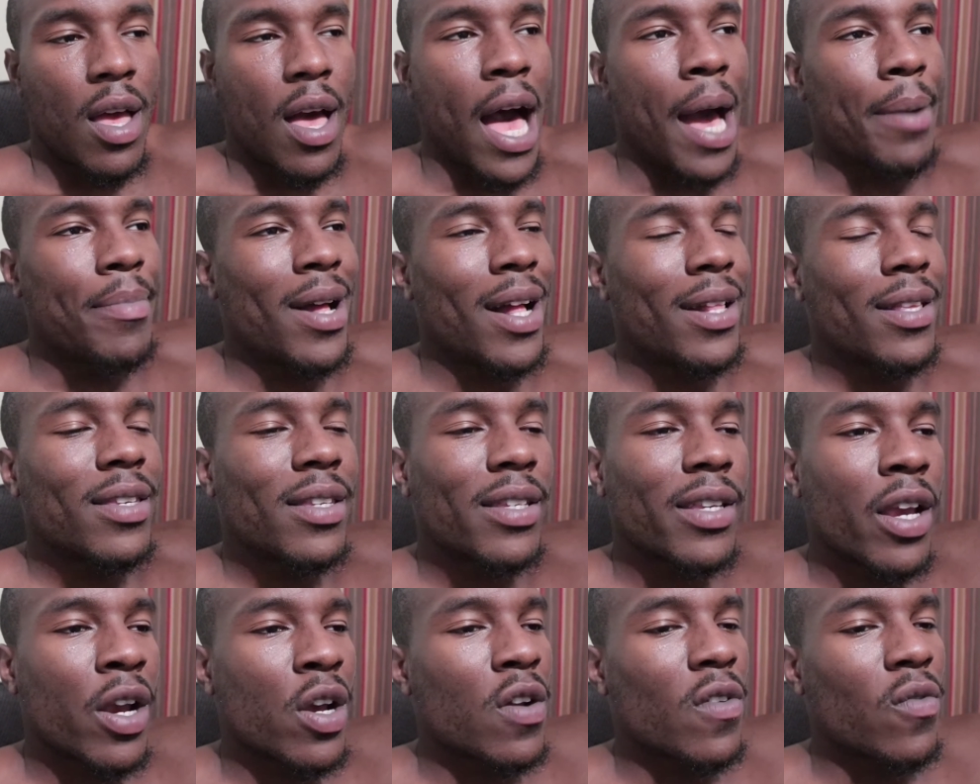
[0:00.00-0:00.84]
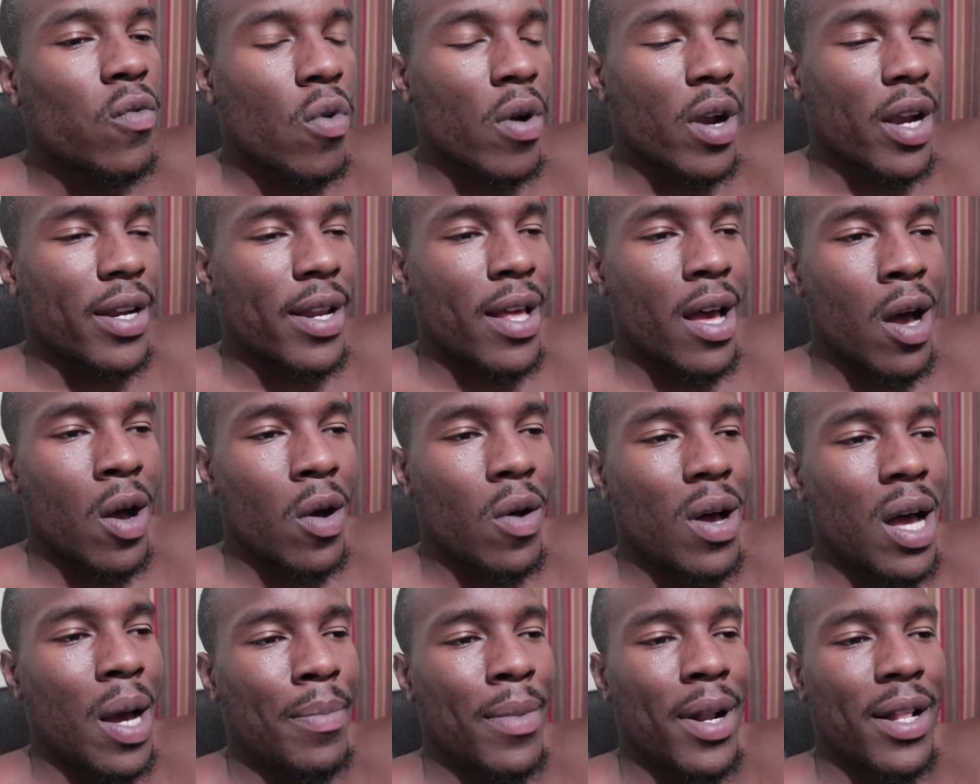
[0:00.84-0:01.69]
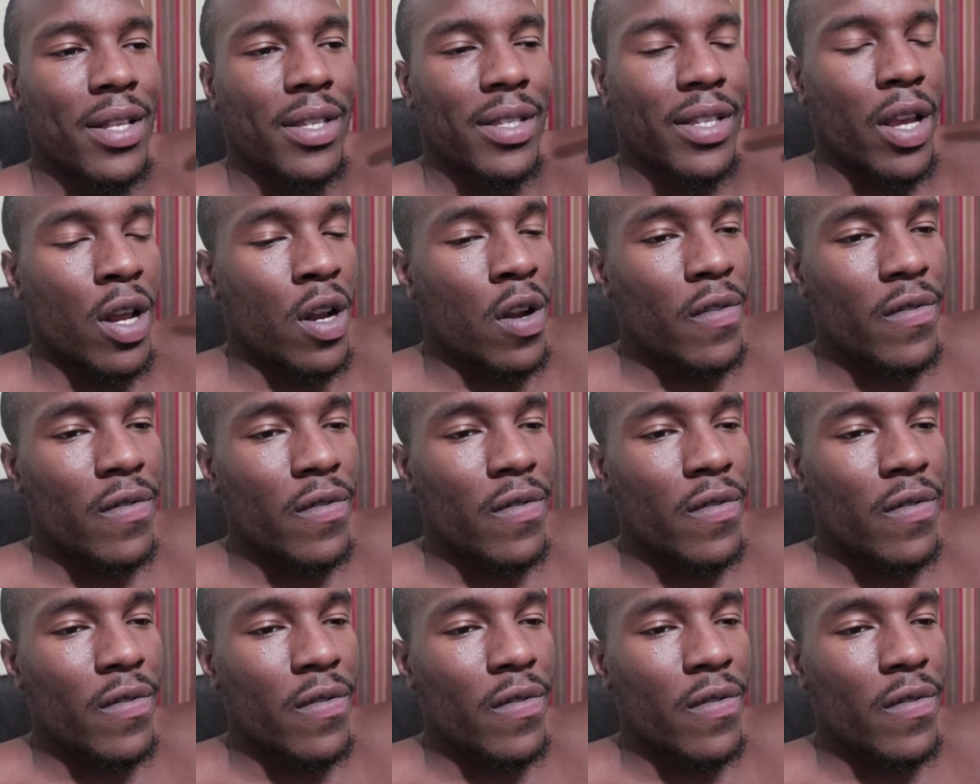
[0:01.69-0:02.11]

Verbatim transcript: I'm not scared of working out. I'm not scared